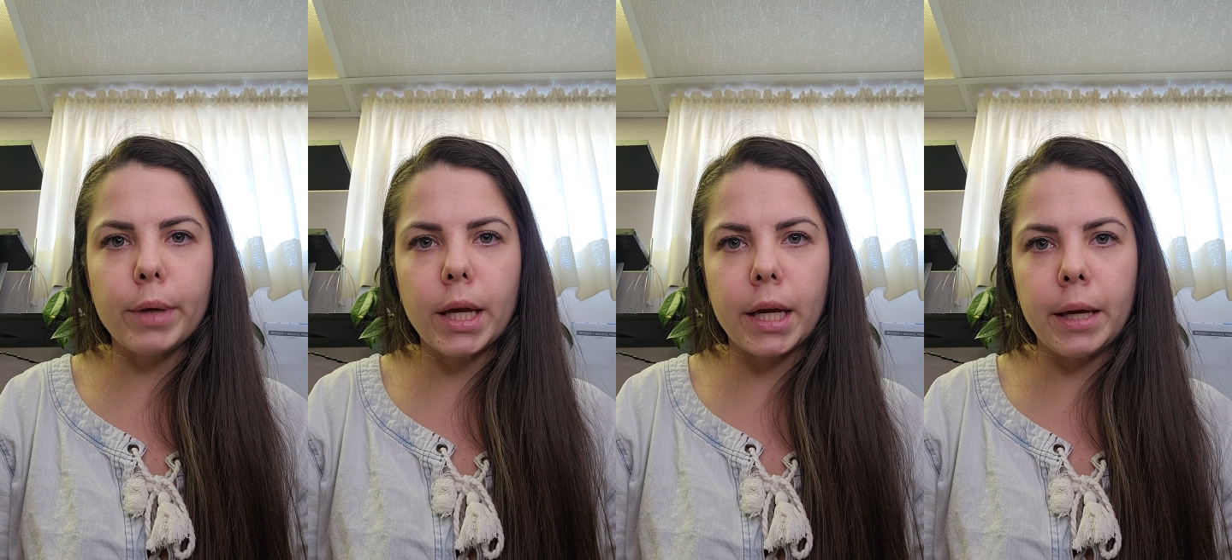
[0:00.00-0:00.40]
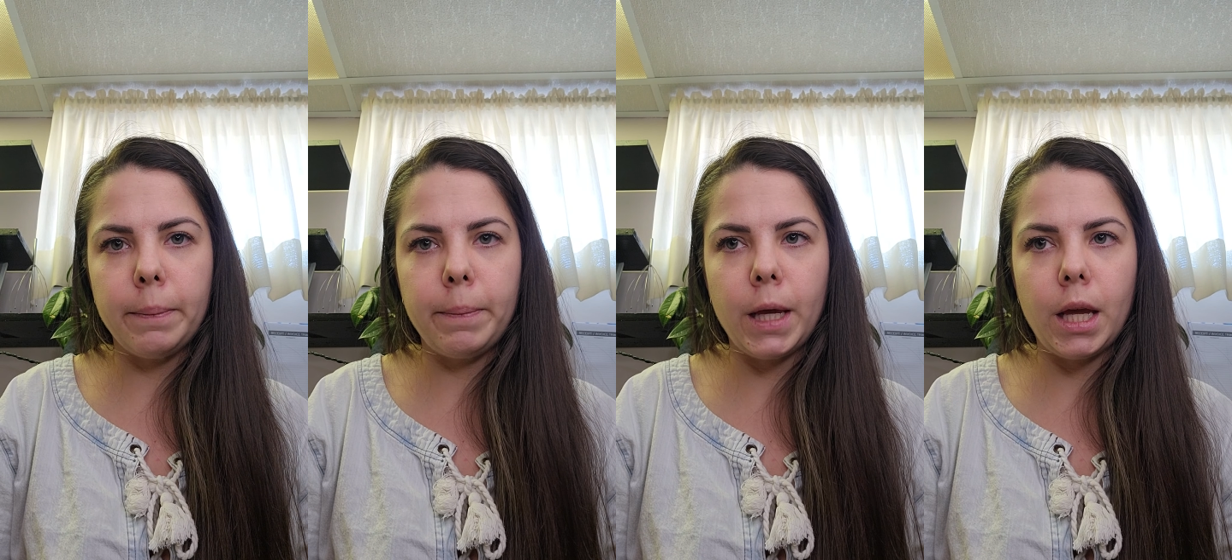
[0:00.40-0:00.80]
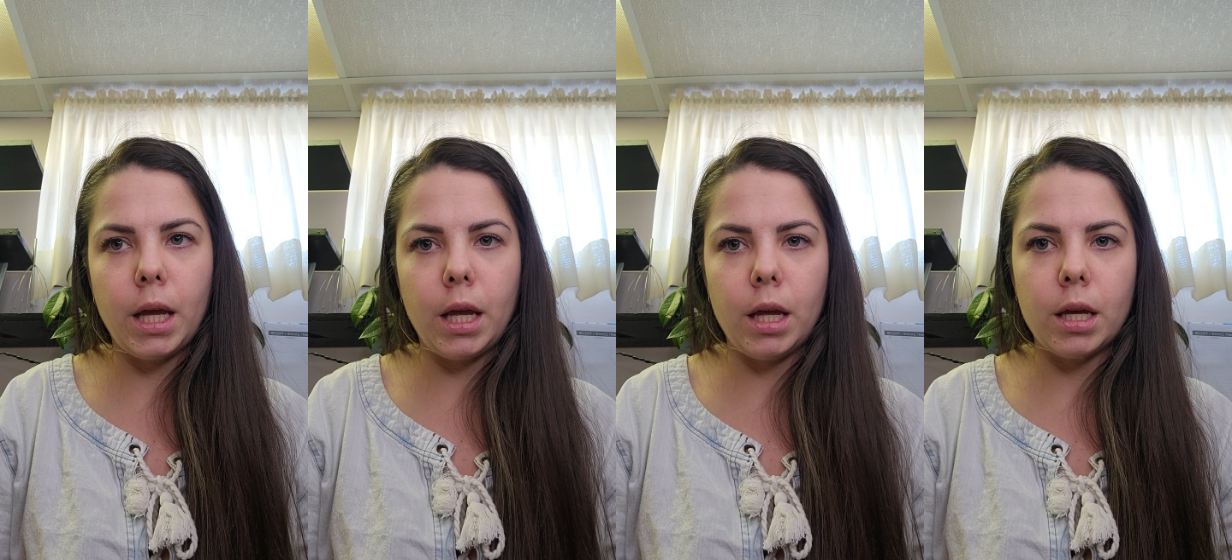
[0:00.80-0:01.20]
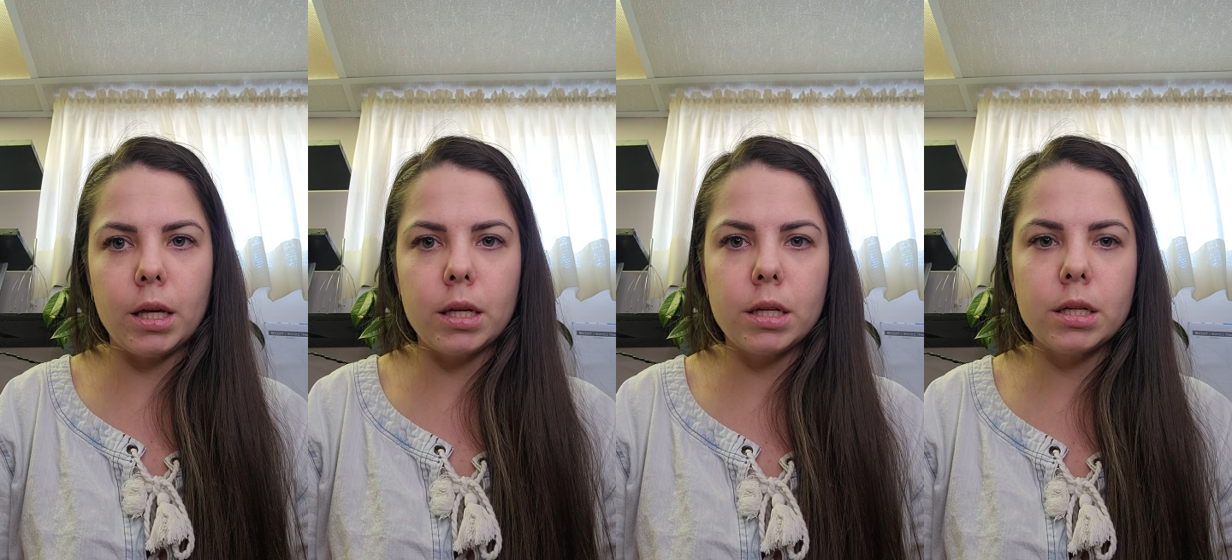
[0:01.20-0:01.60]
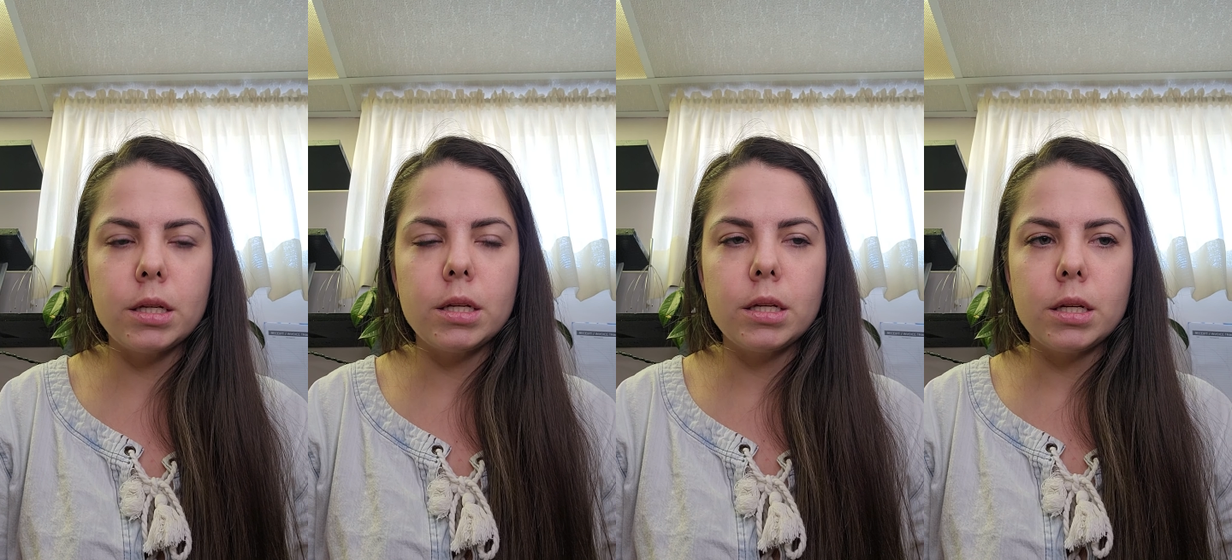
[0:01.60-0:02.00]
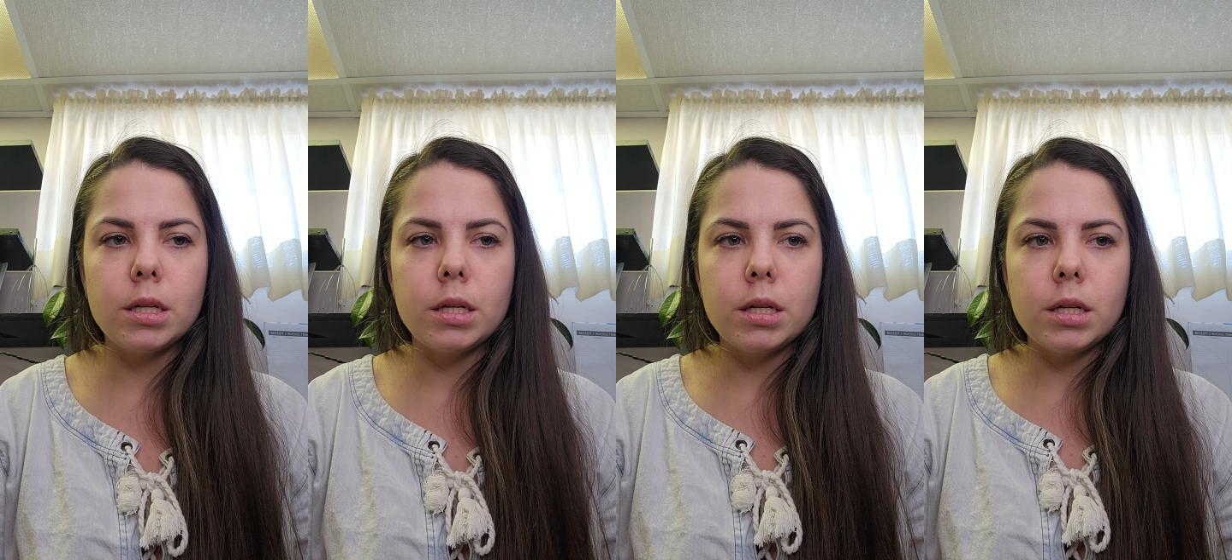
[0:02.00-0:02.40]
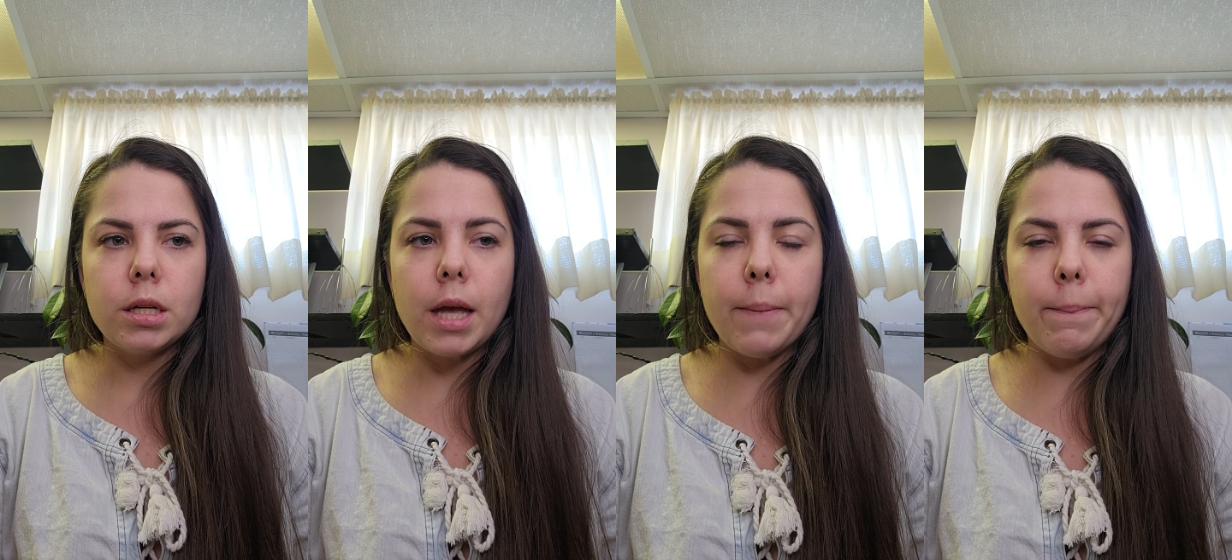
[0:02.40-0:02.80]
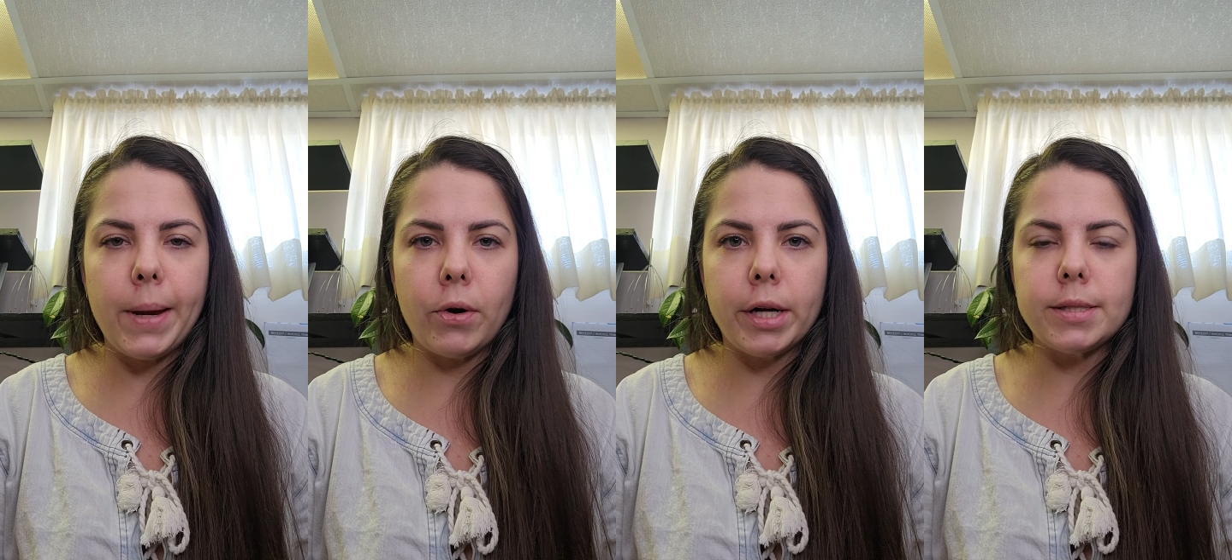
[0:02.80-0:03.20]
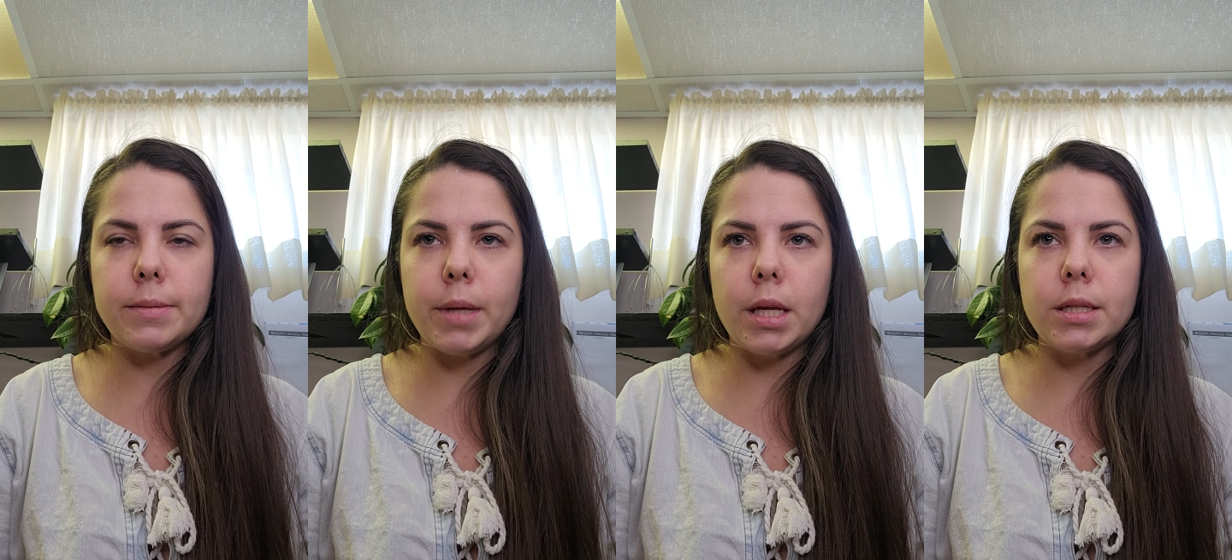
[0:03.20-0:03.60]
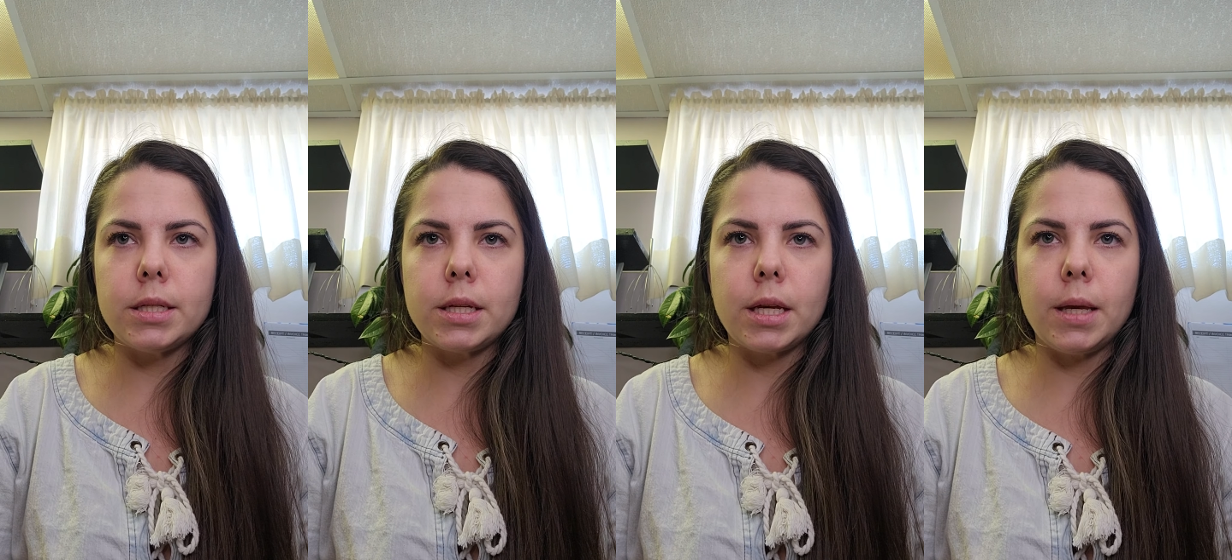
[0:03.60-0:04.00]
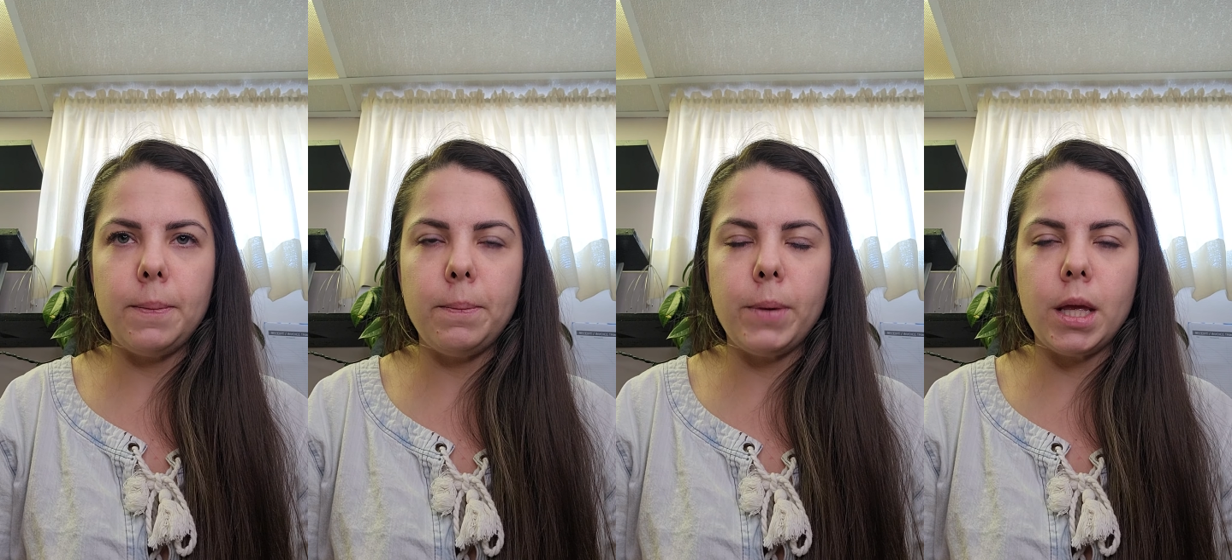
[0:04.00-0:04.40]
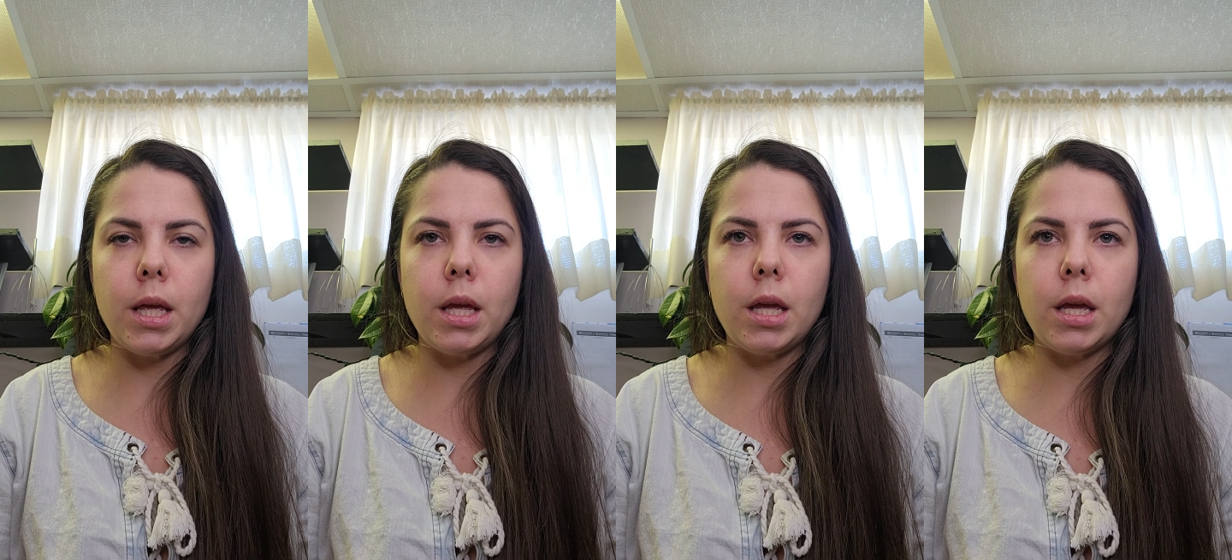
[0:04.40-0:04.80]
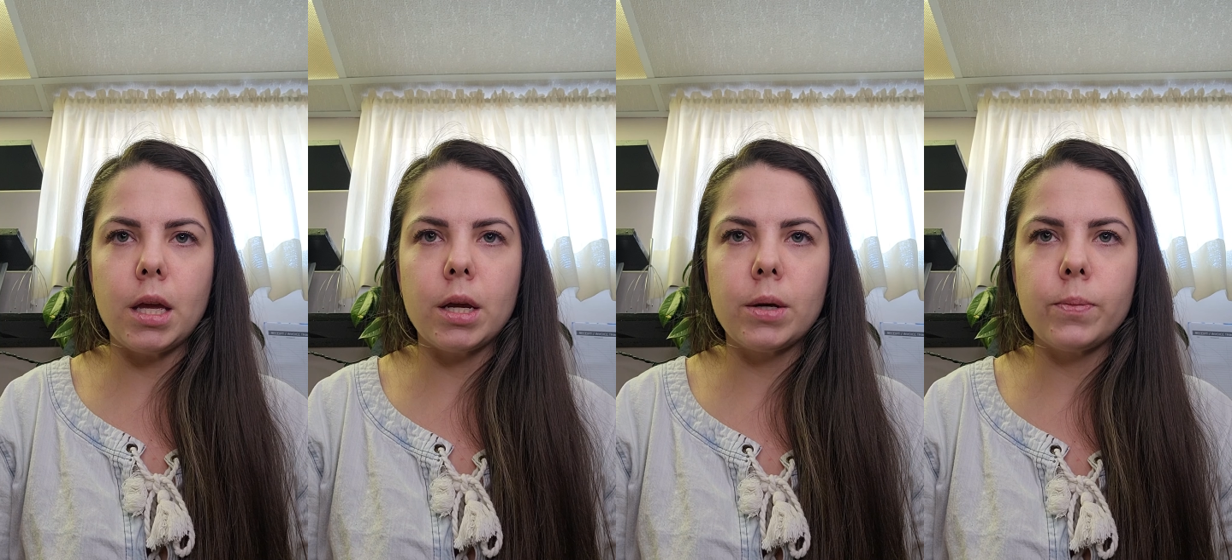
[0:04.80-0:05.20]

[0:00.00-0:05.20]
It can be embarrassment. It can be